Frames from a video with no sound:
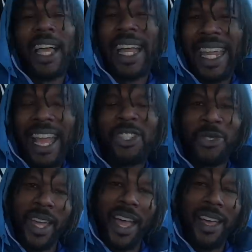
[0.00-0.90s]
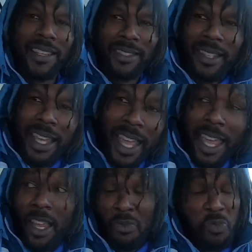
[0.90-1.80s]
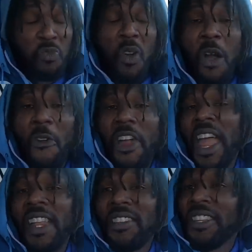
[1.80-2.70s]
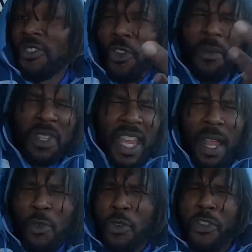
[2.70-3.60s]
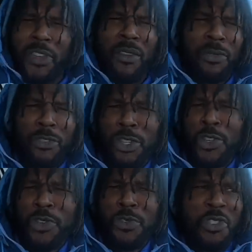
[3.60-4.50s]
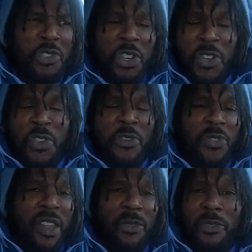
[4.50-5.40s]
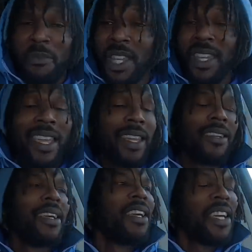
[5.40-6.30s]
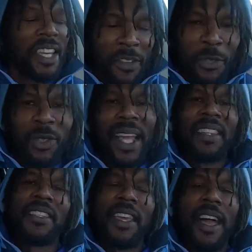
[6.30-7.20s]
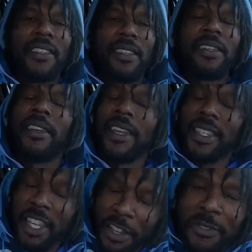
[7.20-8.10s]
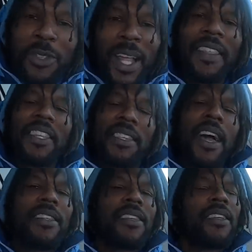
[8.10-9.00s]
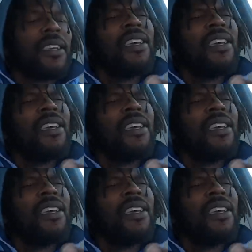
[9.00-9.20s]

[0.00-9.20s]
I got you guys. And while we're at it, since you know what I'm saying, I'm doing a favor for you, you can do a favor for me. And if you like this content, yes, if you like this content,